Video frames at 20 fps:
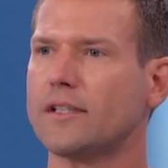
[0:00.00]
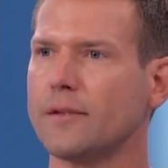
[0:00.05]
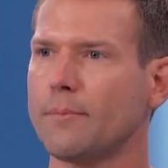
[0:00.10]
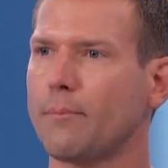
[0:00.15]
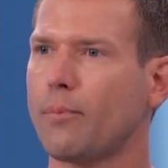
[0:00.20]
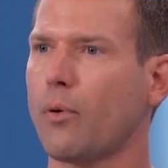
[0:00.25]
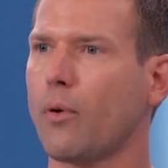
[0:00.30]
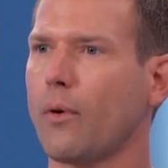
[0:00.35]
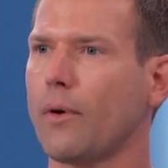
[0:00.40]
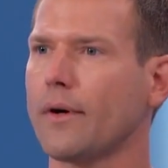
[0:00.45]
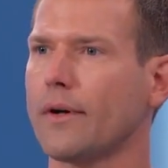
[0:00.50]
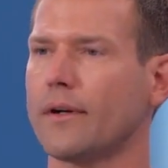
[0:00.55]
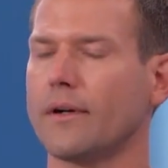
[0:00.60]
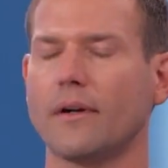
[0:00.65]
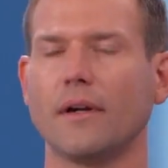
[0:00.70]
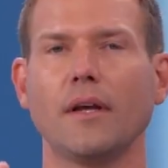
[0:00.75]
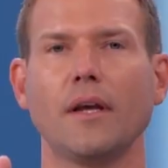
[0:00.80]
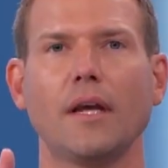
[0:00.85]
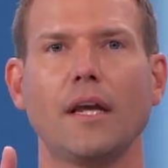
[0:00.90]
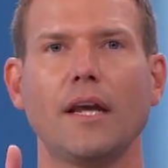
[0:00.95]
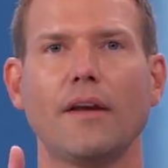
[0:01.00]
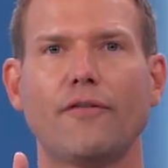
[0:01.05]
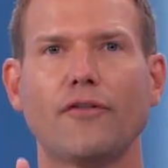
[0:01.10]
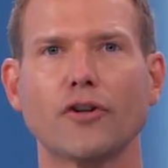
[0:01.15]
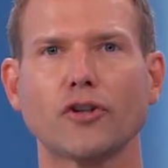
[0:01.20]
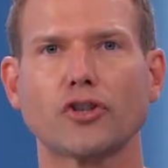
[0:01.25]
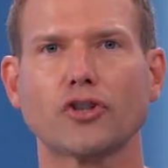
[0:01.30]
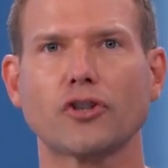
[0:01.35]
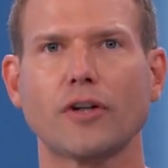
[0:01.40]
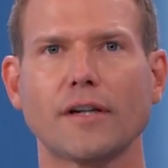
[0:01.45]
it's important if
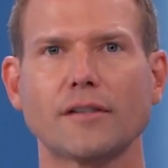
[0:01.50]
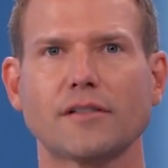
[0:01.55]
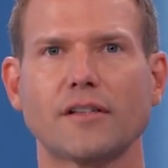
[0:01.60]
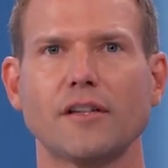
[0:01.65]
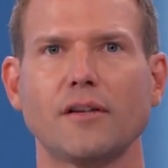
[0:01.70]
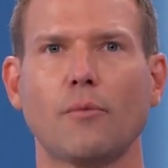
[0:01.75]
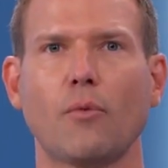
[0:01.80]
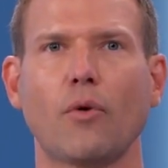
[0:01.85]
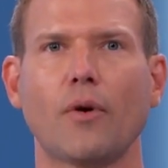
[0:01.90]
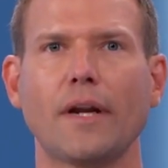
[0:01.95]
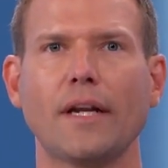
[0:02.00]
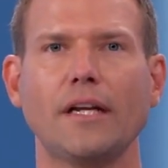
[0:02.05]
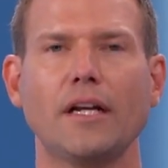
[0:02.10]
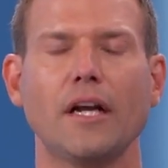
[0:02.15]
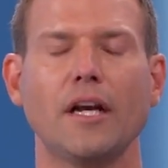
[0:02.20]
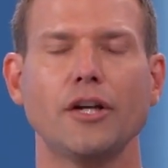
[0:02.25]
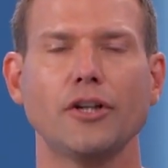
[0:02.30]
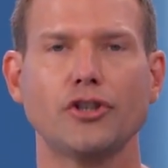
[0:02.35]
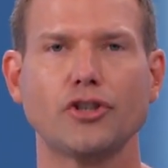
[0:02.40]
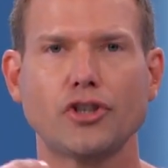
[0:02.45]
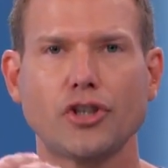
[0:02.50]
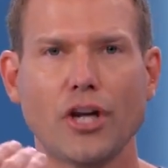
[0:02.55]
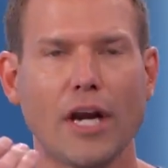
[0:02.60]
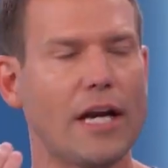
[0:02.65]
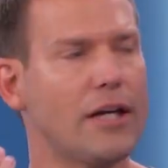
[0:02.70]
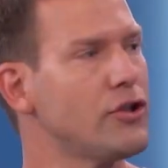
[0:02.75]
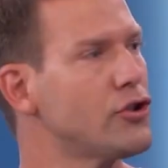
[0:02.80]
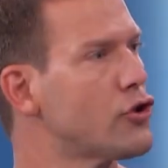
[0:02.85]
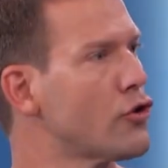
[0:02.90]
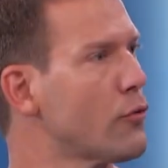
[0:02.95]
you're stressed in the morning,
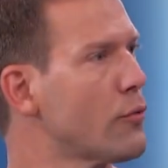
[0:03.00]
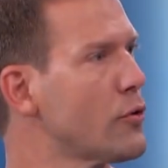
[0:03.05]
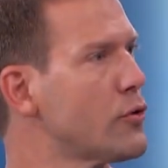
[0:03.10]
change your